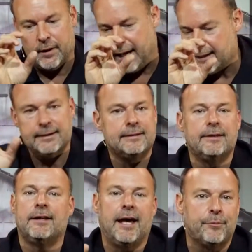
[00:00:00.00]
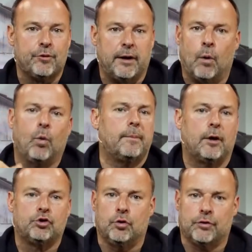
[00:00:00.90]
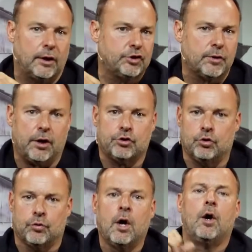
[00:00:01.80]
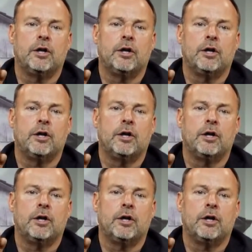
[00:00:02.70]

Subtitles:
and I can see the names right now. What about truth? God's got the truth.